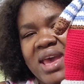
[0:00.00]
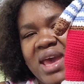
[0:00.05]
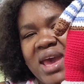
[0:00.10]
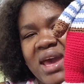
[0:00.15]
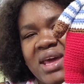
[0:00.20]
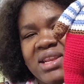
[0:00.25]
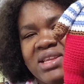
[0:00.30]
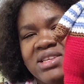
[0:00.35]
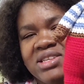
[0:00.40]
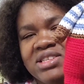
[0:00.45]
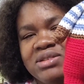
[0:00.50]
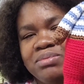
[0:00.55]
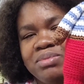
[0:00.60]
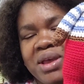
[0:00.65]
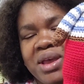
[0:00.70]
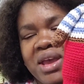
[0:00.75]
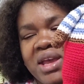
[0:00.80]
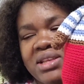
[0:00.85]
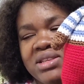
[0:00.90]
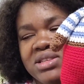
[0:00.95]
and his
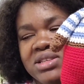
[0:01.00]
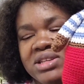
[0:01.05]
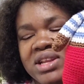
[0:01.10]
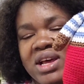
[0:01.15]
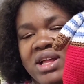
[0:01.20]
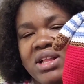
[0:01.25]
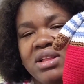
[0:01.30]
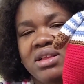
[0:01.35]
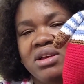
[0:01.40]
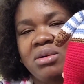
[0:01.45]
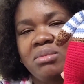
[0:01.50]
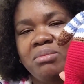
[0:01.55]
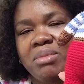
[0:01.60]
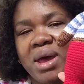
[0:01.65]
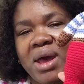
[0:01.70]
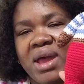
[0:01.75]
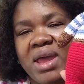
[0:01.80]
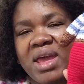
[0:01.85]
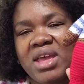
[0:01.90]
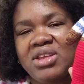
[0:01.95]
pants, and I'll come
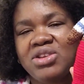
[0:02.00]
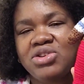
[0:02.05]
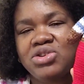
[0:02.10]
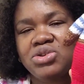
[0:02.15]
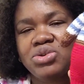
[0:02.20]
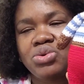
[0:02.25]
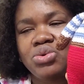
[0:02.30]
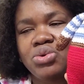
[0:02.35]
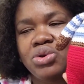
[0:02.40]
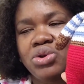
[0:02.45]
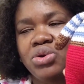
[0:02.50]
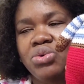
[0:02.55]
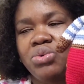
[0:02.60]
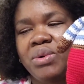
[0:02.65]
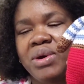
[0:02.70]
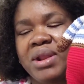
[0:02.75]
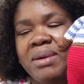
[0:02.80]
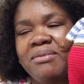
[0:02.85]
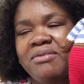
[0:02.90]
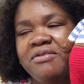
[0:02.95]
back and show you
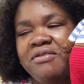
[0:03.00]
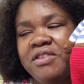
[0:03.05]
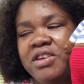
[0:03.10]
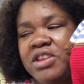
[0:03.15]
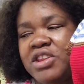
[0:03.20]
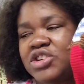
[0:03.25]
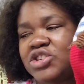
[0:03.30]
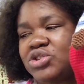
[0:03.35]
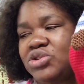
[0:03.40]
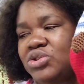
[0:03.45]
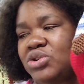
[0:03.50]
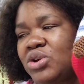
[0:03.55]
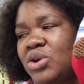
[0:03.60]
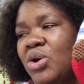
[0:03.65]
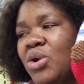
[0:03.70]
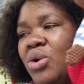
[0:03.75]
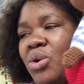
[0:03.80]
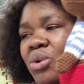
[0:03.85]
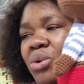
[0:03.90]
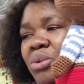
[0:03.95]
when I'm finished
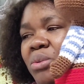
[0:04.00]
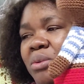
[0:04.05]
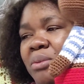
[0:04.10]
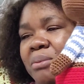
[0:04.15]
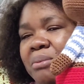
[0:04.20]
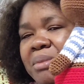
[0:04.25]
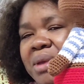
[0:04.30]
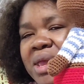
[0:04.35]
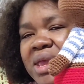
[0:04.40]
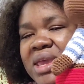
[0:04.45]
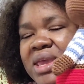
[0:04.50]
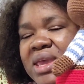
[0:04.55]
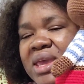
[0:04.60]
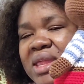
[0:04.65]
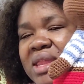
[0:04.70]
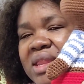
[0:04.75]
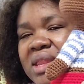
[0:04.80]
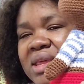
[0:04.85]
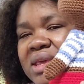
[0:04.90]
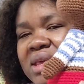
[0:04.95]

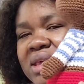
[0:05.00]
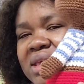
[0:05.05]
making